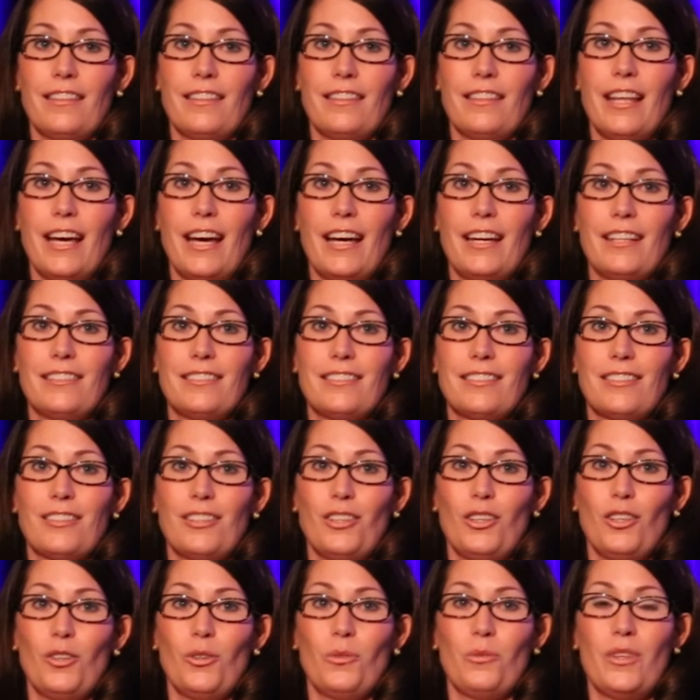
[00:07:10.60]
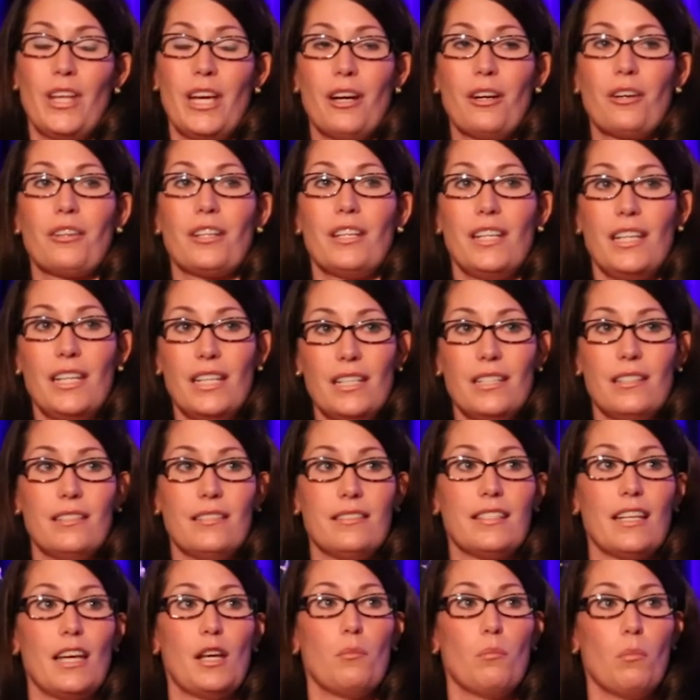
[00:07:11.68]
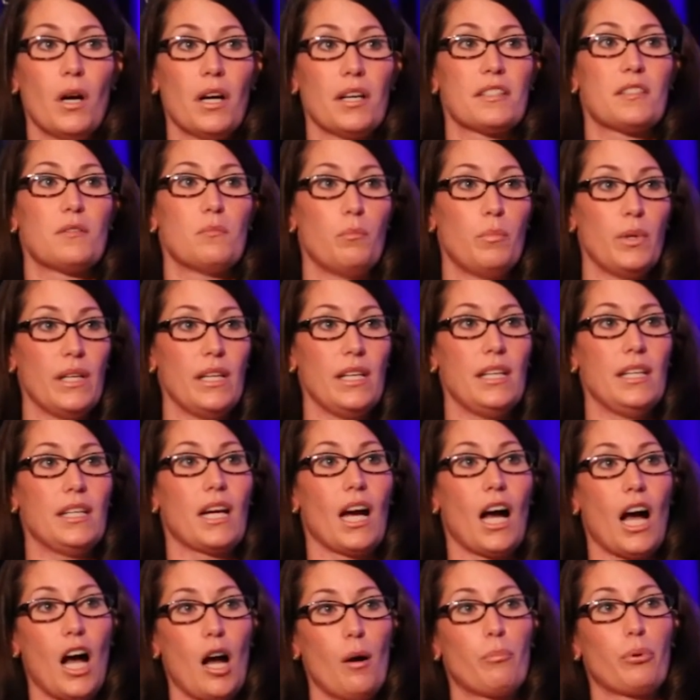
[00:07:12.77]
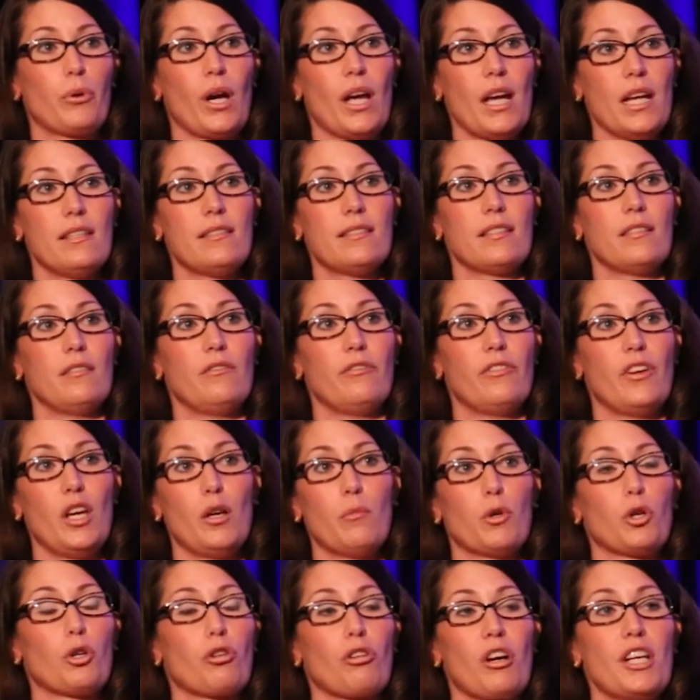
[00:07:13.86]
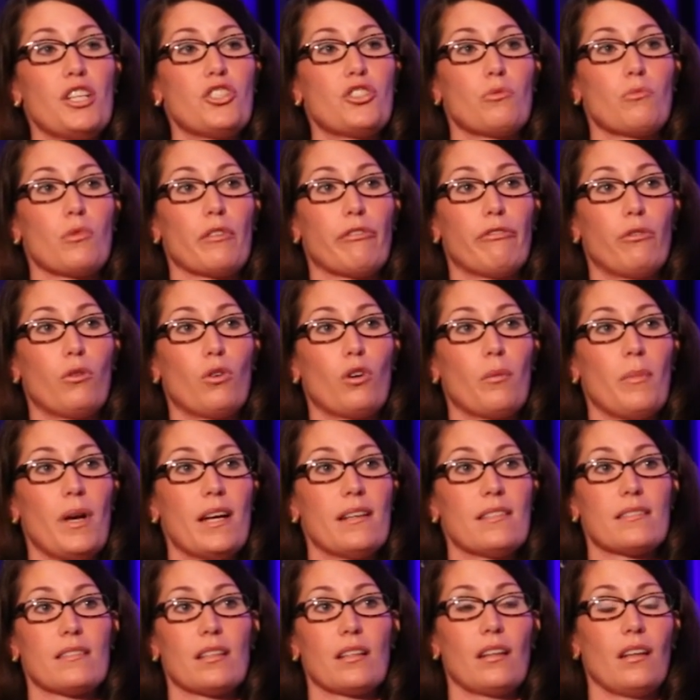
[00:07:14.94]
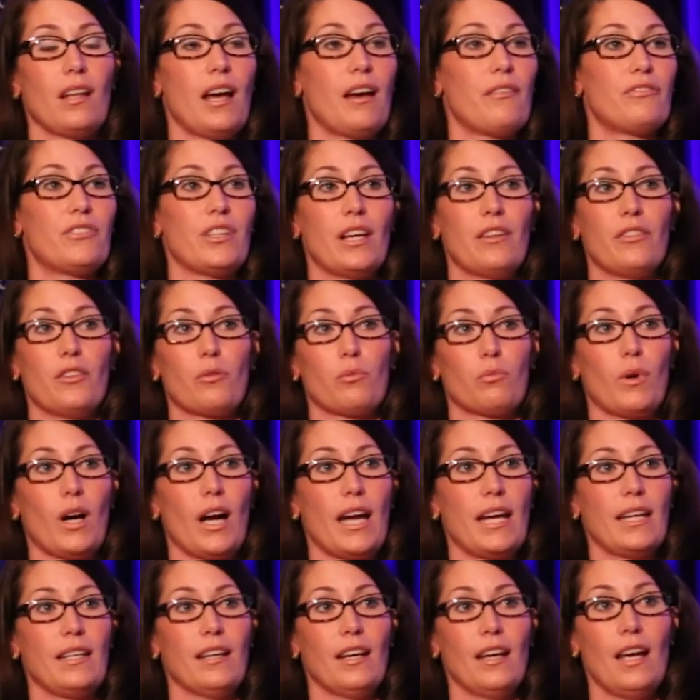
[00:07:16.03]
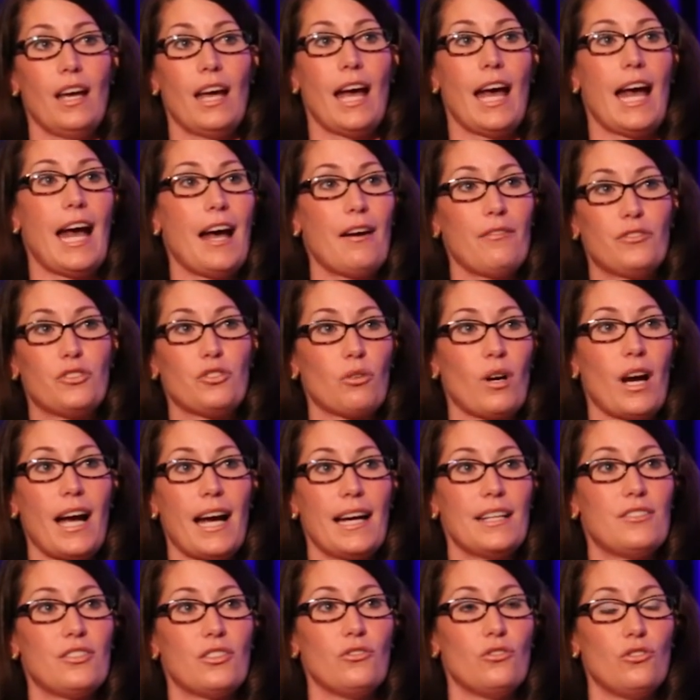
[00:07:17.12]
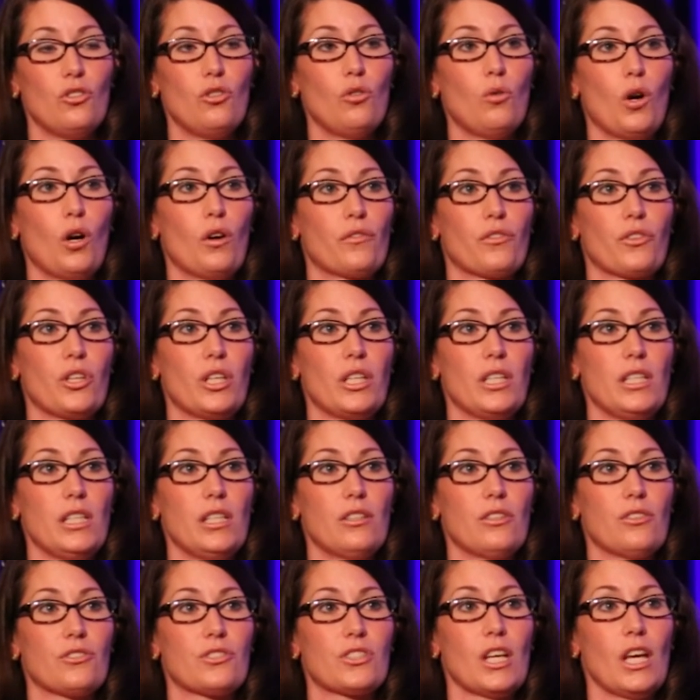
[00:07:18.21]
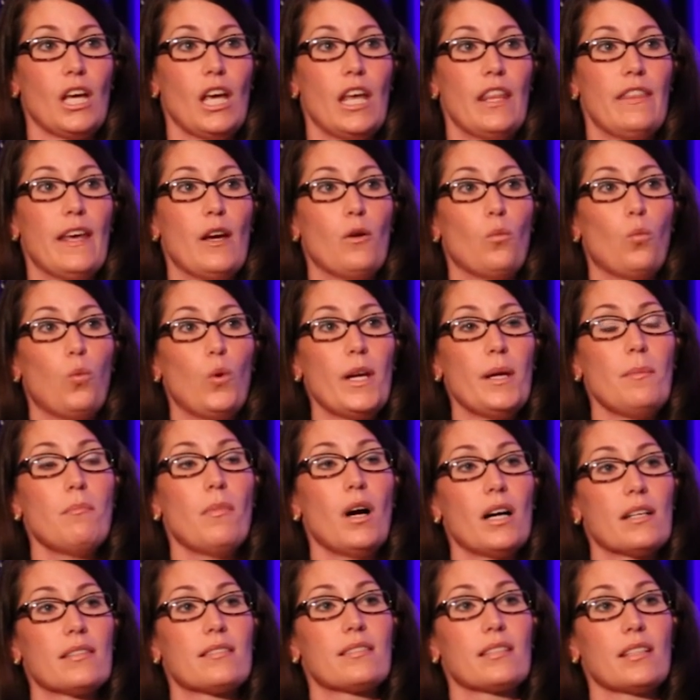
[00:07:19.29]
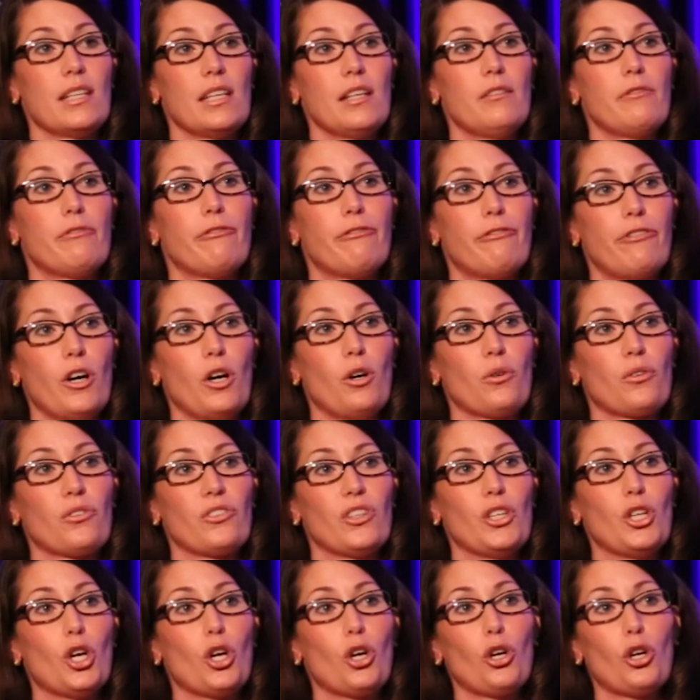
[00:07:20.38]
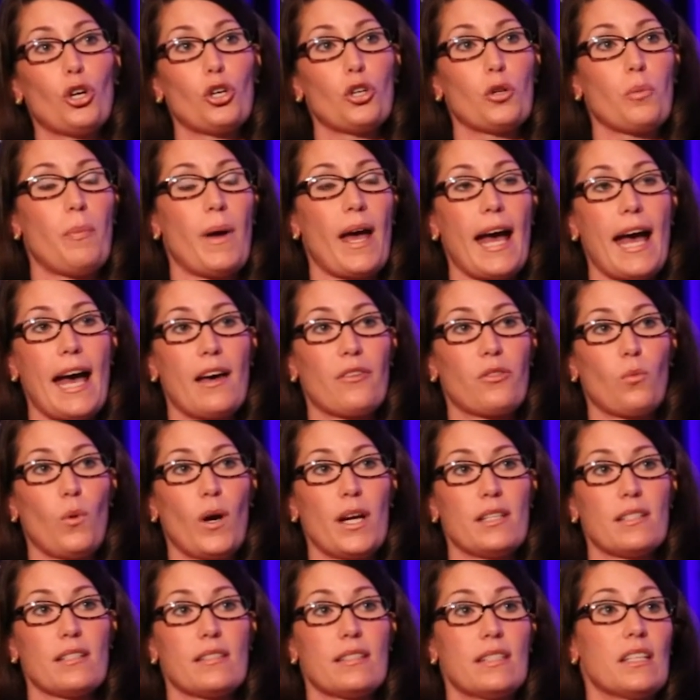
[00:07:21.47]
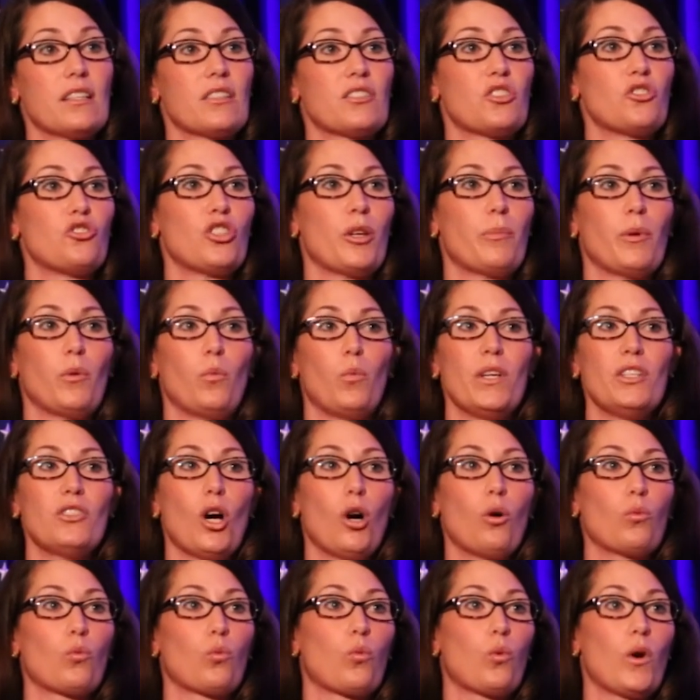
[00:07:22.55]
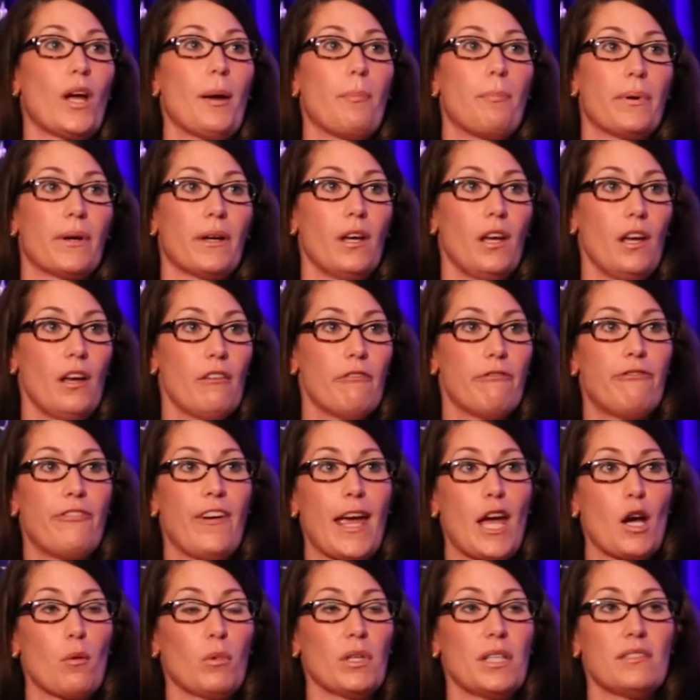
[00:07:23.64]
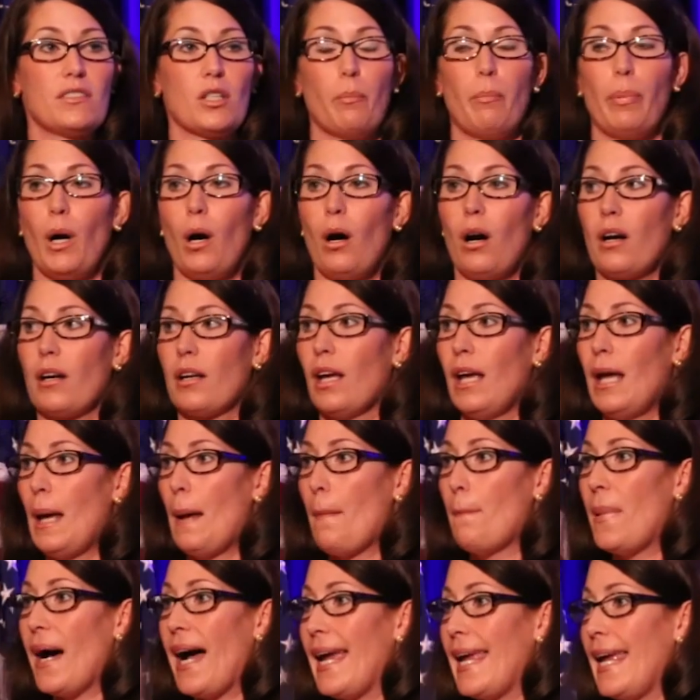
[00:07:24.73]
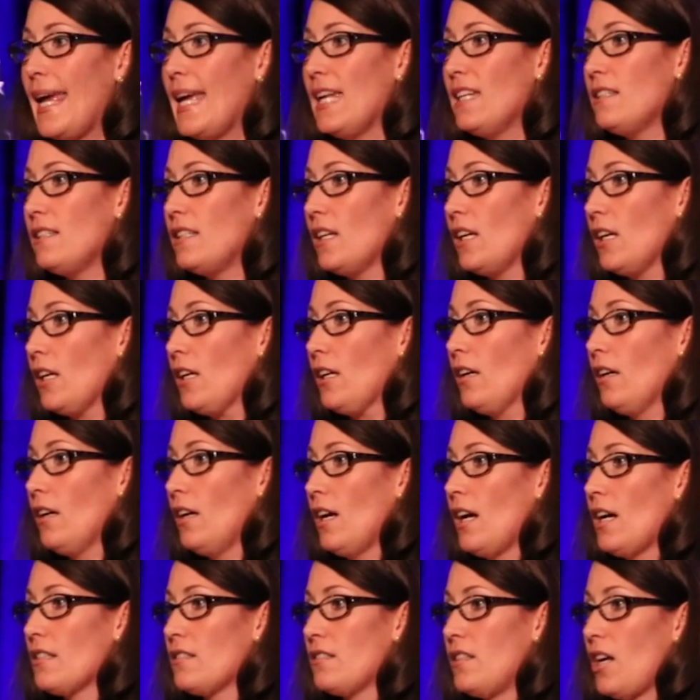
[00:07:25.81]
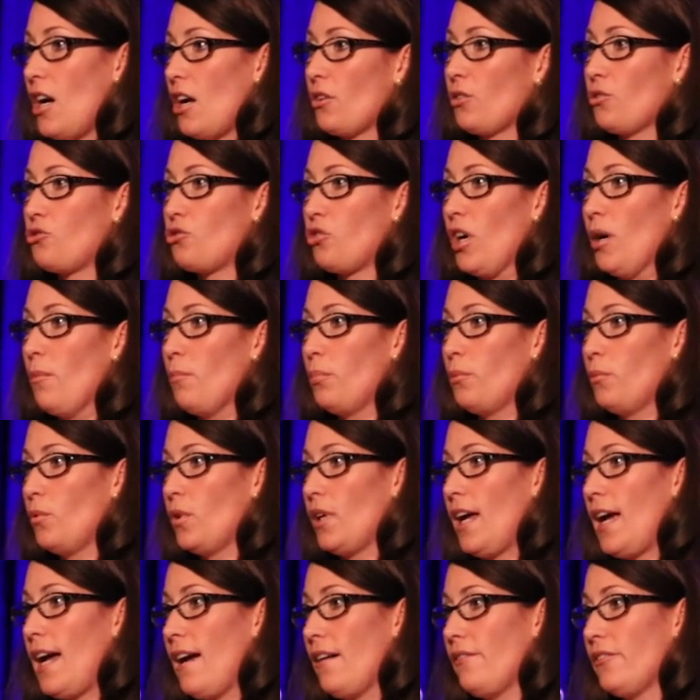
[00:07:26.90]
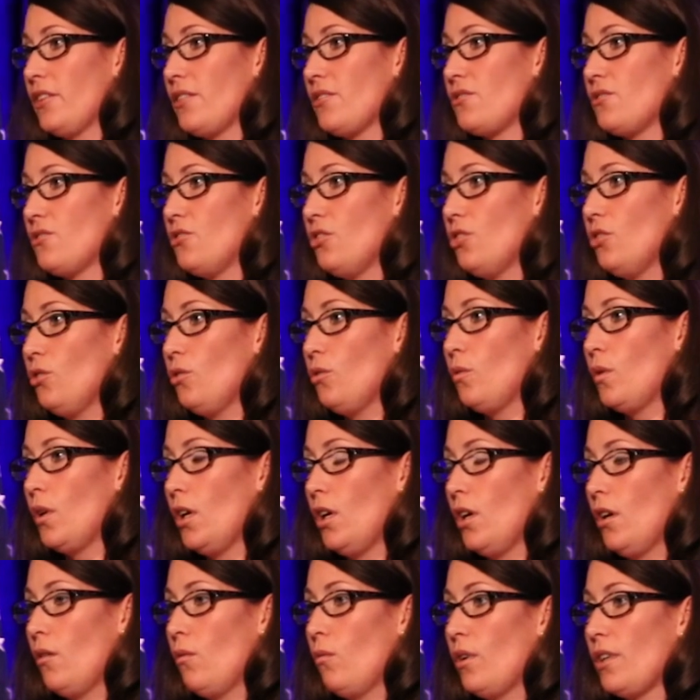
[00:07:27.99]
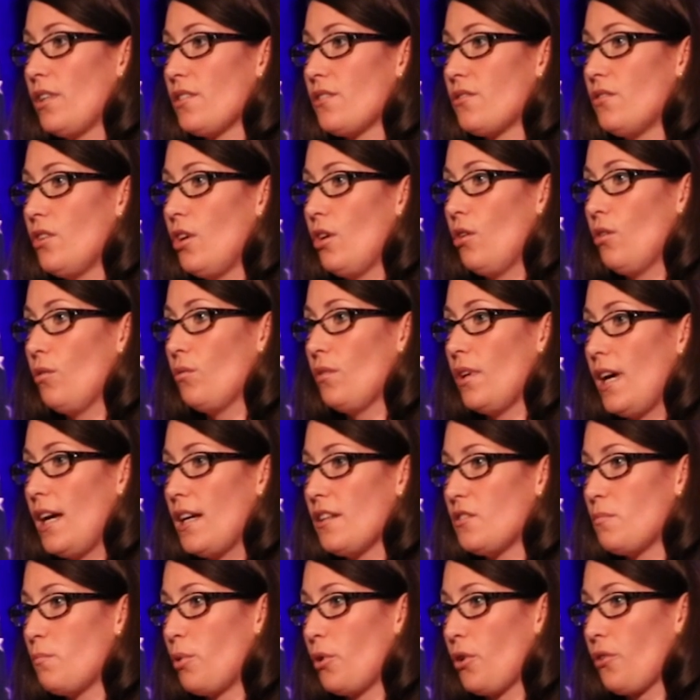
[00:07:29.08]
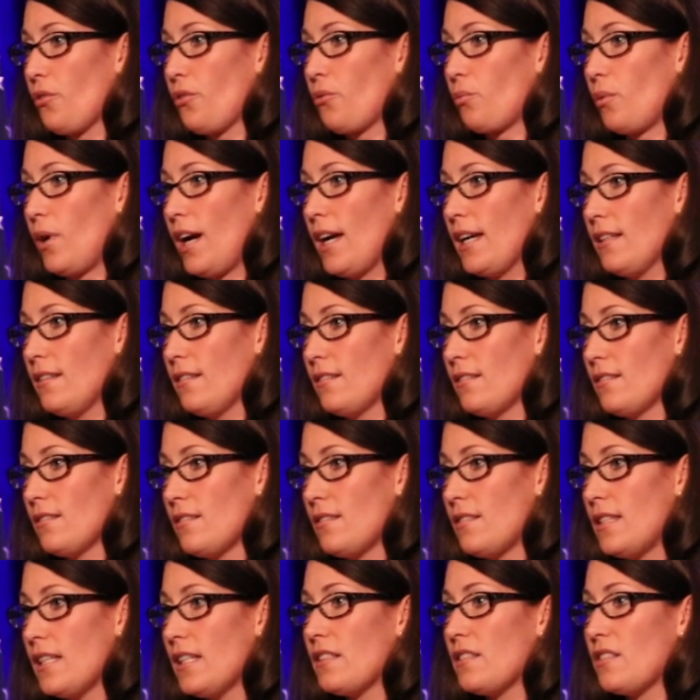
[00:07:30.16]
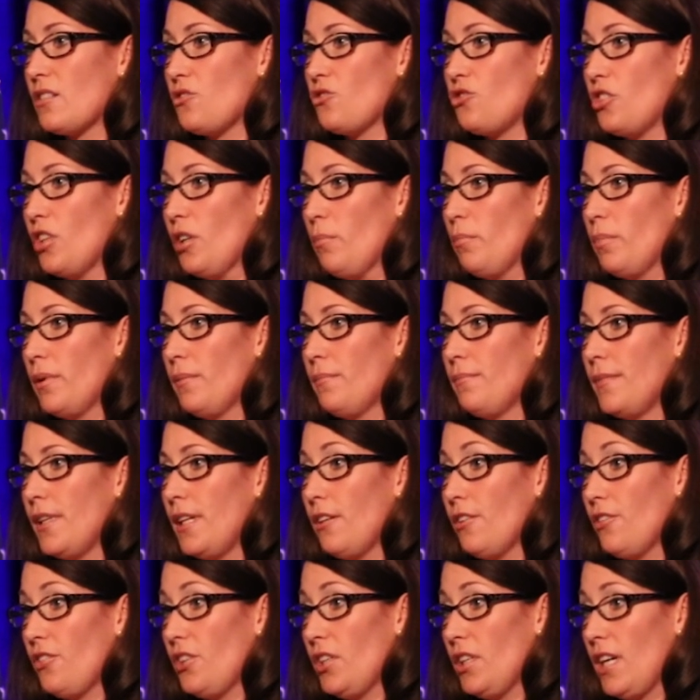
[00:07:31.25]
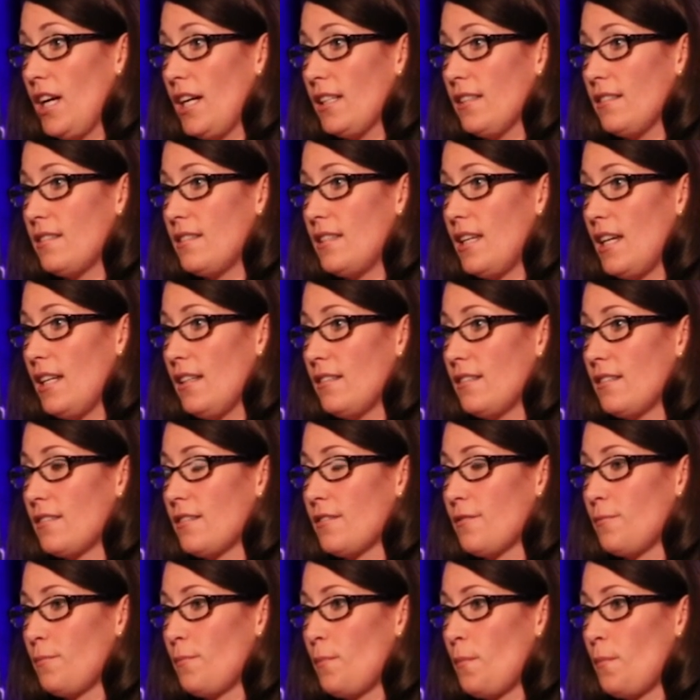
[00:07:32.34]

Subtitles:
that there is and must be comprehensive immigration reform, as the left and the right have tried to do over the years, that we must give folks an earned pathway to citizenship, and we don't rip families apart by ending, as Donald Trump would have us do, what is known as birthright citizenship here in the United States.